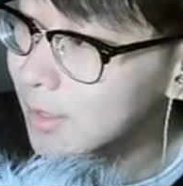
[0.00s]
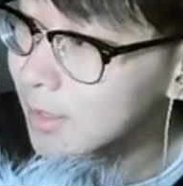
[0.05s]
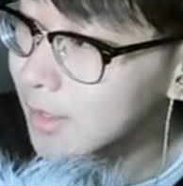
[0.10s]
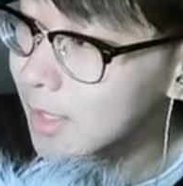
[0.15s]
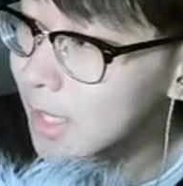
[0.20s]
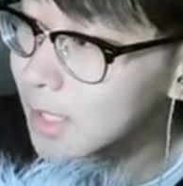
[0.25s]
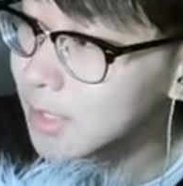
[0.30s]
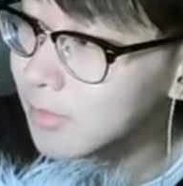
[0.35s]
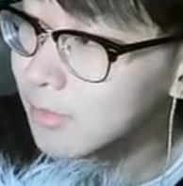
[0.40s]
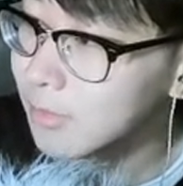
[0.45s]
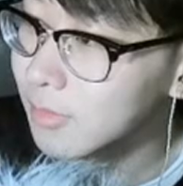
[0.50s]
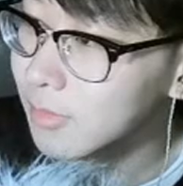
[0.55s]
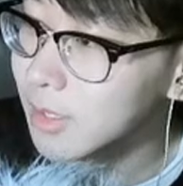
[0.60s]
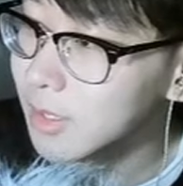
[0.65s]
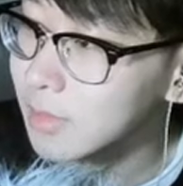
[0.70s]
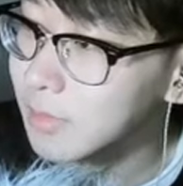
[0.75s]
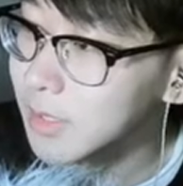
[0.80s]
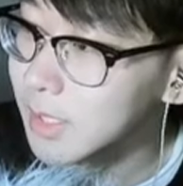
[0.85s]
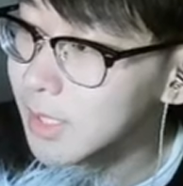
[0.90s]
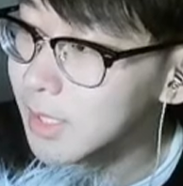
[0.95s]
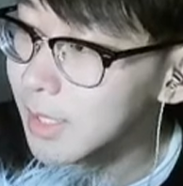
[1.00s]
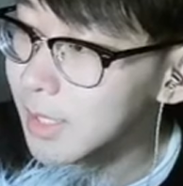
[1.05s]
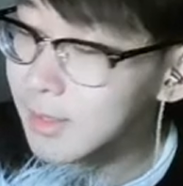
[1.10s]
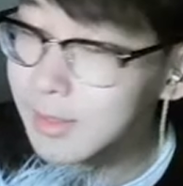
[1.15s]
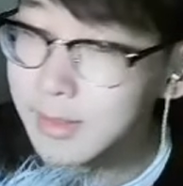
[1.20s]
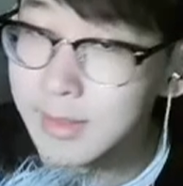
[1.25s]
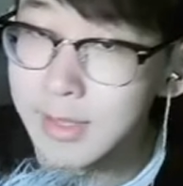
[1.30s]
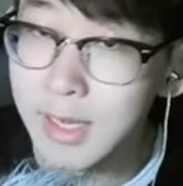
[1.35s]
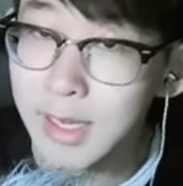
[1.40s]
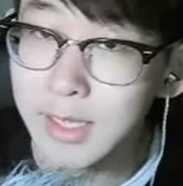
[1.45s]
Lastly, we're going to be
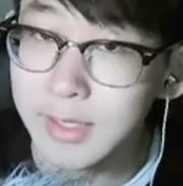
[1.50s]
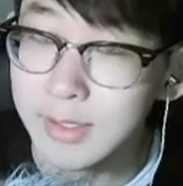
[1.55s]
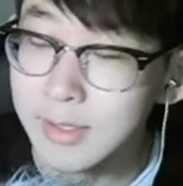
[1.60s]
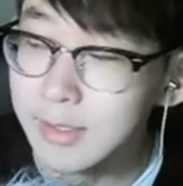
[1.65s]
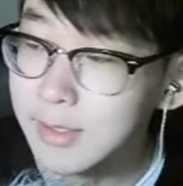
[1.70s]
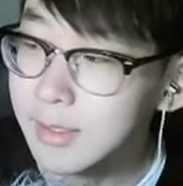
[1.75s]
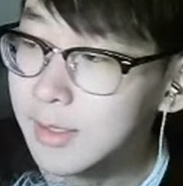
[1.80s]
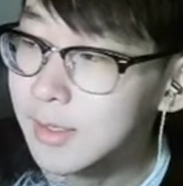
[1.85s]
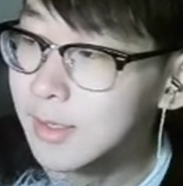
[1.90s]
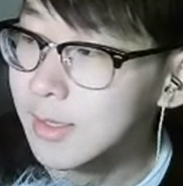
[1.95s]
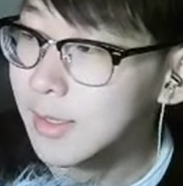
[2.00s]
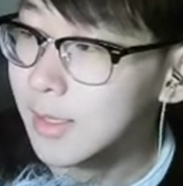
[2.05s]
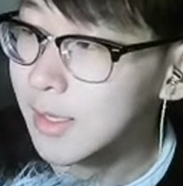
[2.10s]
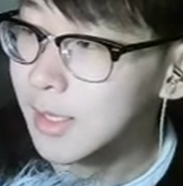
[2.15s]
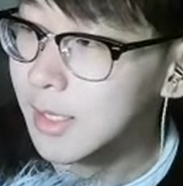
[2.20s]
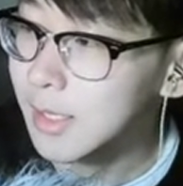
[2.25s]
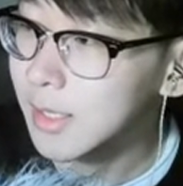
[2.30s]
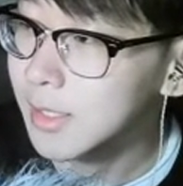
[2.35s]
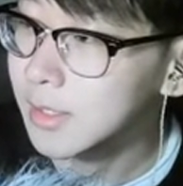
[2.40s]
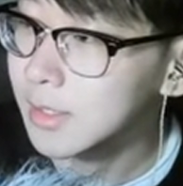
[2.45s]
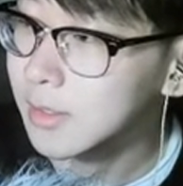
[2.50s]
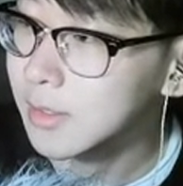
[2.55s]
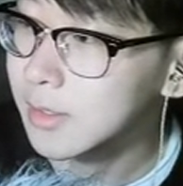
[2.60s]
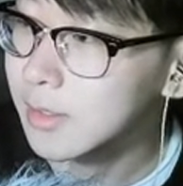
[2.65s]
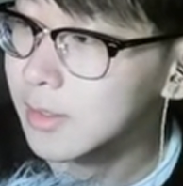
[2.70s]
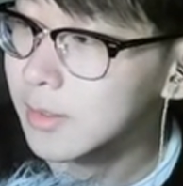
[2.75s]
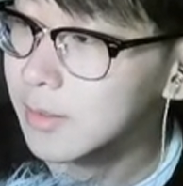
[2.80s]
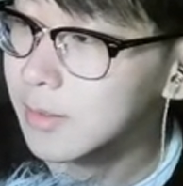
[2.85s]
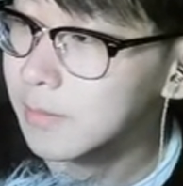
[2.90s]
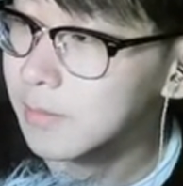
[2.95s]
taking that and
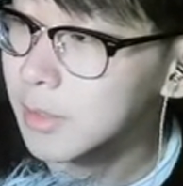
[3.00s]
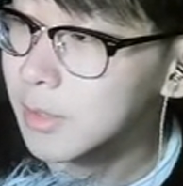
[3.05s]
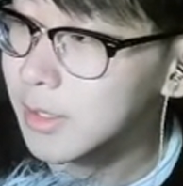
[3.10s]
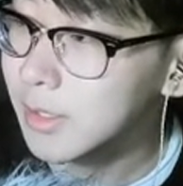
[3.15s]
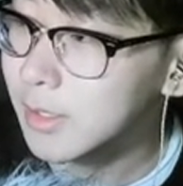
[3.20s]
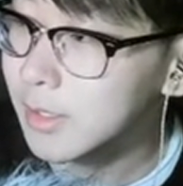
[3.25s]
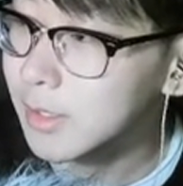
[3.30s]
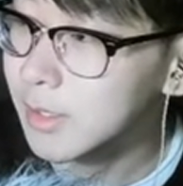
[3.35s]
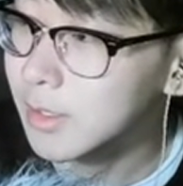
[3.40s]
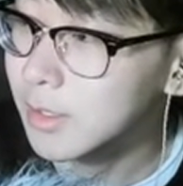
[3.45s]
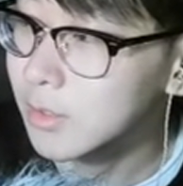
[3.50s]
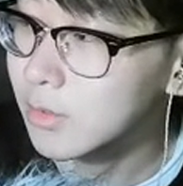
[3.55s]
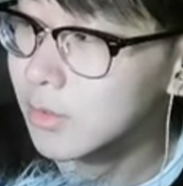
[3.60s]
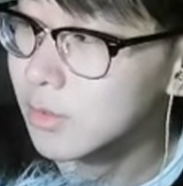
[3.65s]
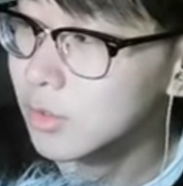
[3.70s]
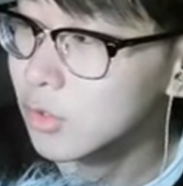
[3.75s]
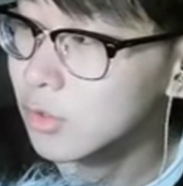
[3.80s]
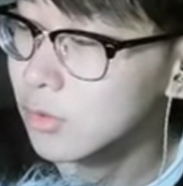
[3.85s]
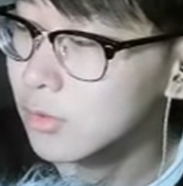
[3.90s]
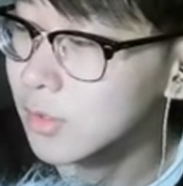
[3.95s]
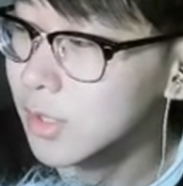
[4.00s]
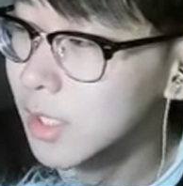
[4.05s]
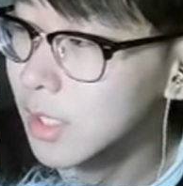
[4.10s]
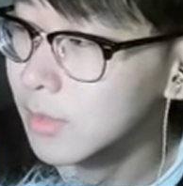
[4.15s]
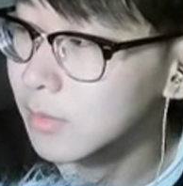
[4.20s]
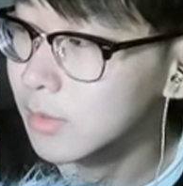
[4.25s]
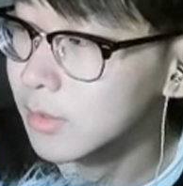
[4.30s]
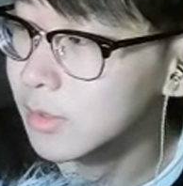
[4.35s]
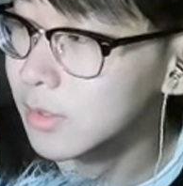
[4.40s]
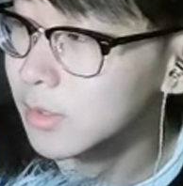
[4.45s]
putting it into a truth
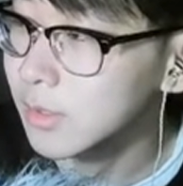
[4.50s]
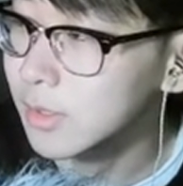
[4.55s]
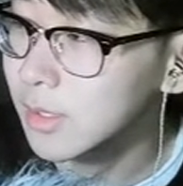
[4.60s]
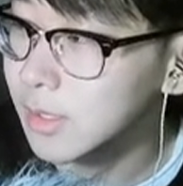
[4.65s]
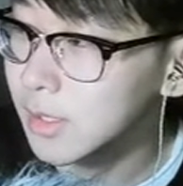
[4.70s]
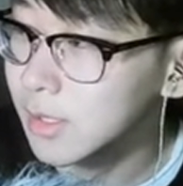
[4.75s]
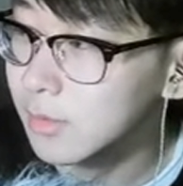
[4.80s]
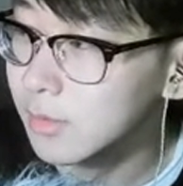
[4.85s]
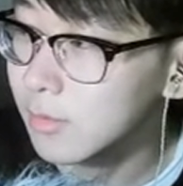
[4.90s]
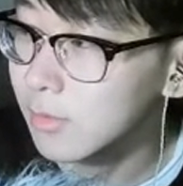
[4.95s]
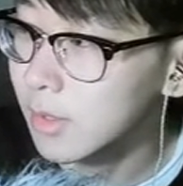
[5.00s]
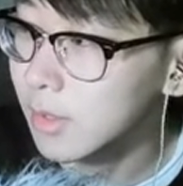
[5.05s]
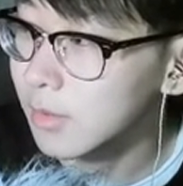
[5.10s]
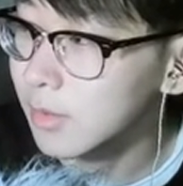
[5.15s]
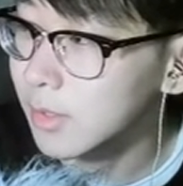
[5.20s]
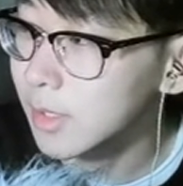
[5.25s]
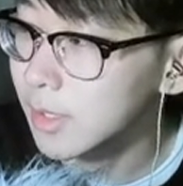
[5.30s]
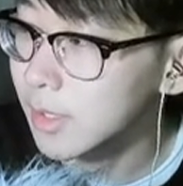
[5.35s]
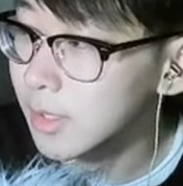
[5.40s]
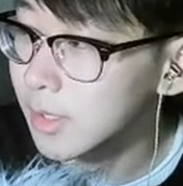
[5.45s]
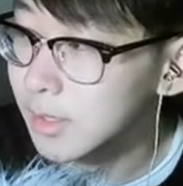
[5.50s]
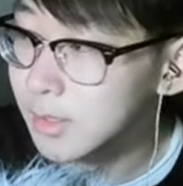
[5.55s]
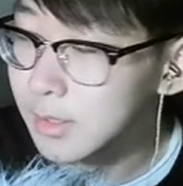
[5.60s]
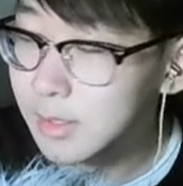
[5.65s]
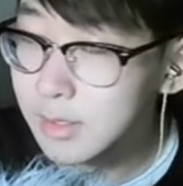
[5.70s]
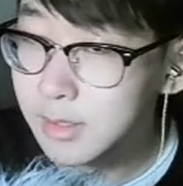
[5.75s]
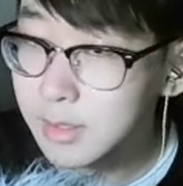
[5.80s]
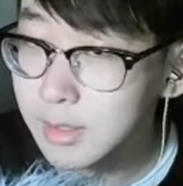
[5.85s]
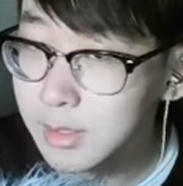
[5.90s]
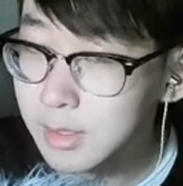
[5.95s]
table to see whether it is
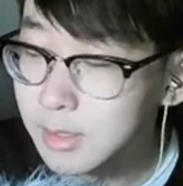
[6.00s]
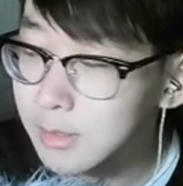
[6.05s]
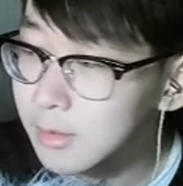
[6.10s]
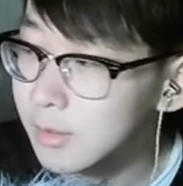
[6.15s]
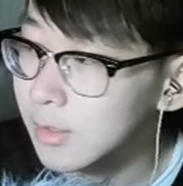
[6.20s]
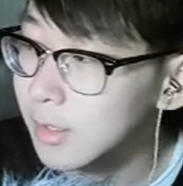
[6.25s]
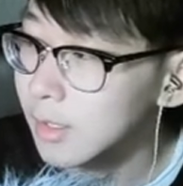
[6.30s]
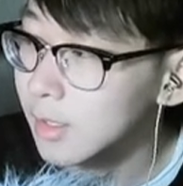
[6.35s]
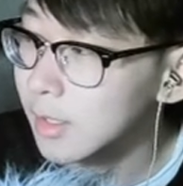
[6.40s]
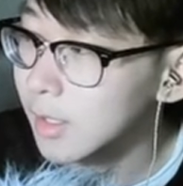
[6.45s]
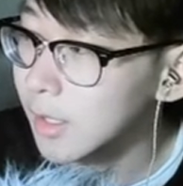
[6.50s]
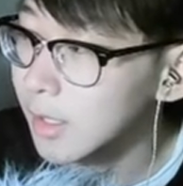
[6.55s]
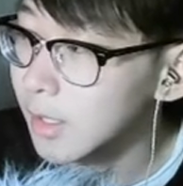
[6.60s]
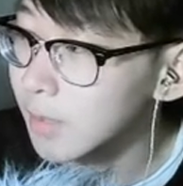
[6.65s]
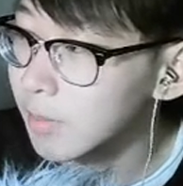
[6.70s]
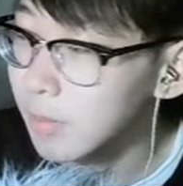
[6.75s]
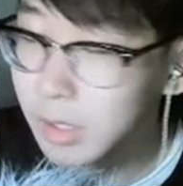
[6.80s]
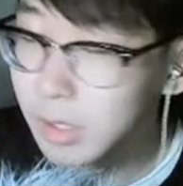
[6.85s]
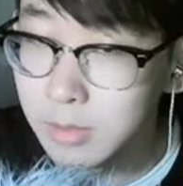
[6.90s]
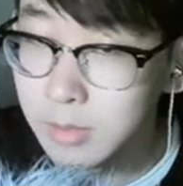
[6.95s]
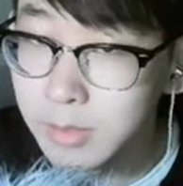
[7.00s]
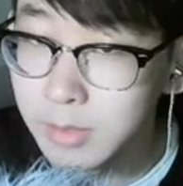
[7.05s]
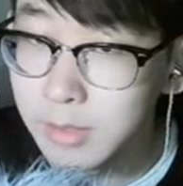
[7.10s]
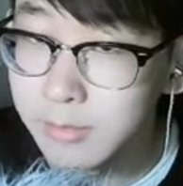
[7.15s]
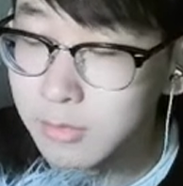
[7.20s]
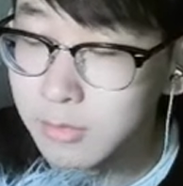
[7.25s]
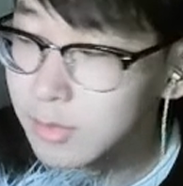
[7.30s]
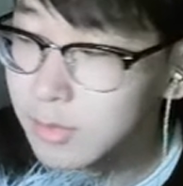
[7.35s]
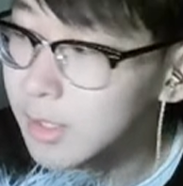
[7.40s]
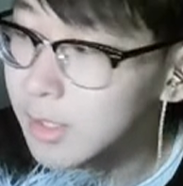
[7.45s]
indeed a multiple
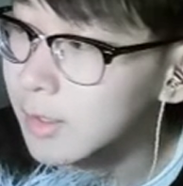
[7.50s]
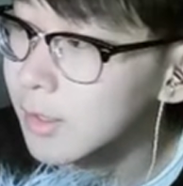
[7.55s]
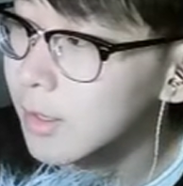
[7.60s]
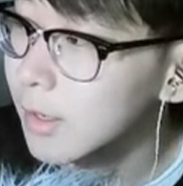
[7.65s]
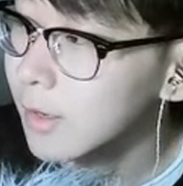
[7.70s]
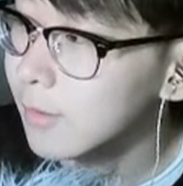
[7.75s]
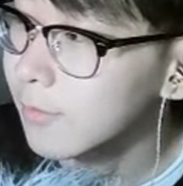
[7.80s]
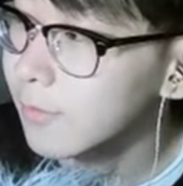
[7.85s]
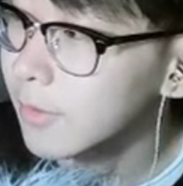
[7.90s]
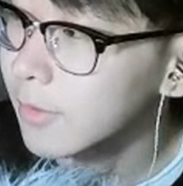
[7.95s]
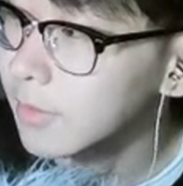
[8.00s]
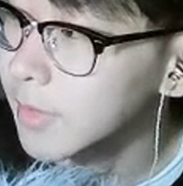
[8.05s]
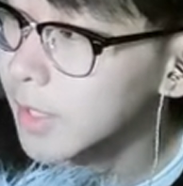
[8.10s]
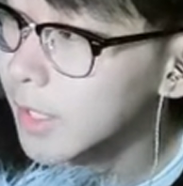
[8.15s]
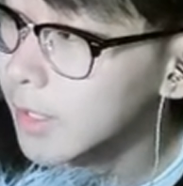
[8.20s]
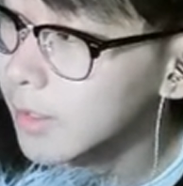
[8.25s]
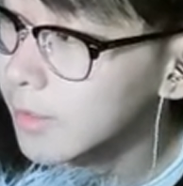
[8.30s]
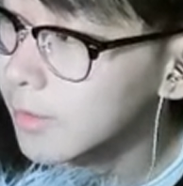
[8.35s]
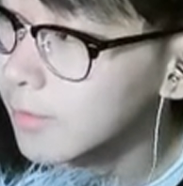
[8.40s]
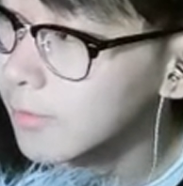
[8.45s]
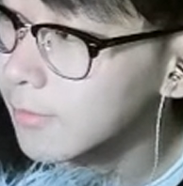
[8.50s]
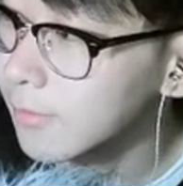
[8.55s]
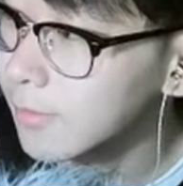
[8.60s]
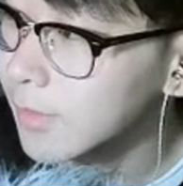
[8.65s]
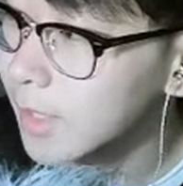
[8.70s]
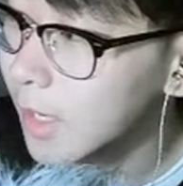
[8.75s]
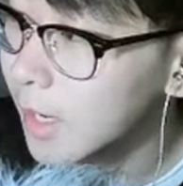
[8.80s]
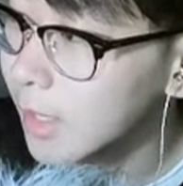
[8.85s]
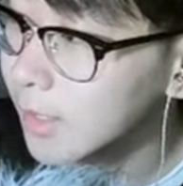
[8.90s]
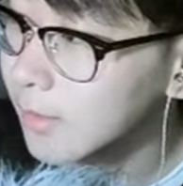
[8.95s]
of 3 from
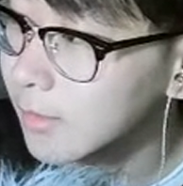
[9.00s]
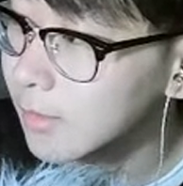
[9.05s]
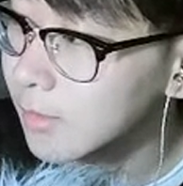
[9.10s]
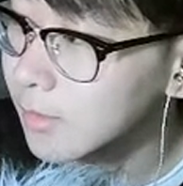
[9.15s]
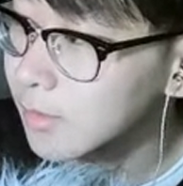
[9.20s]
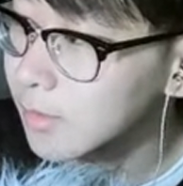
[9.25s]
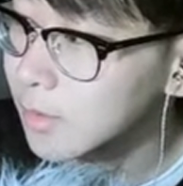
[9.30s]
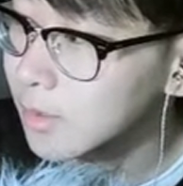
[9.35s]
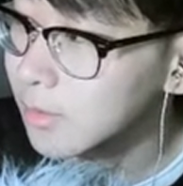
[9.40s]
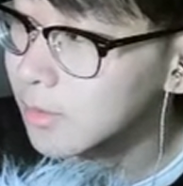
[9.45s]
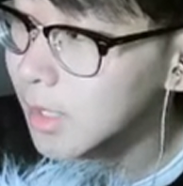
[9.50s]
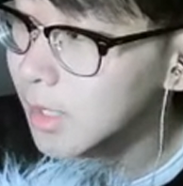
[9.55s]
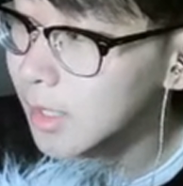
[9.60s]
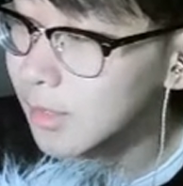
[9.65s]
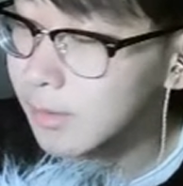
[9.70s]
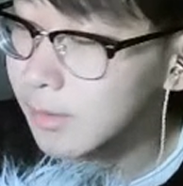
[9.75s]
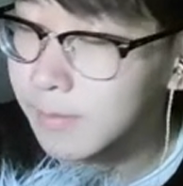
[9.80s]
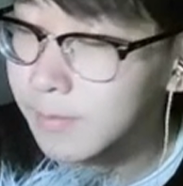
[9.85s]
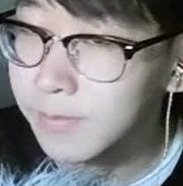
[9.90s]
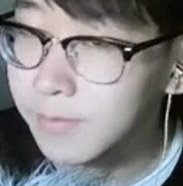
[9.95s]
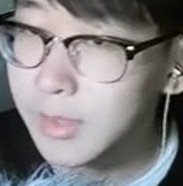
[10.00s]
-9 to 9.